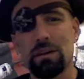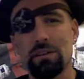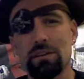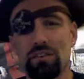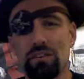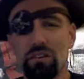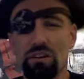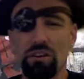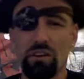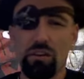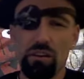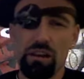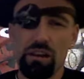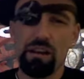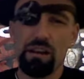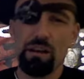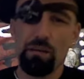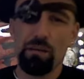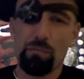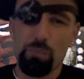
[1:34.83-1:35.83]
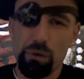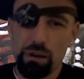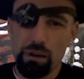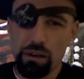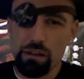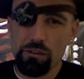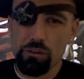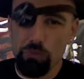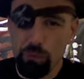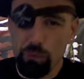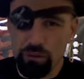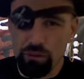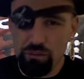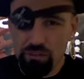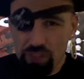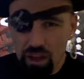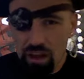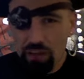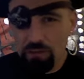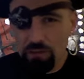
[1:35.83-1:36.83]
so you don't end up bringing too much
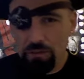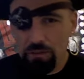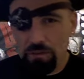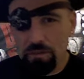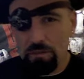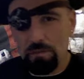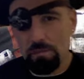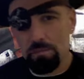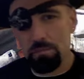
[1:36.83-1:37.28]
stuff,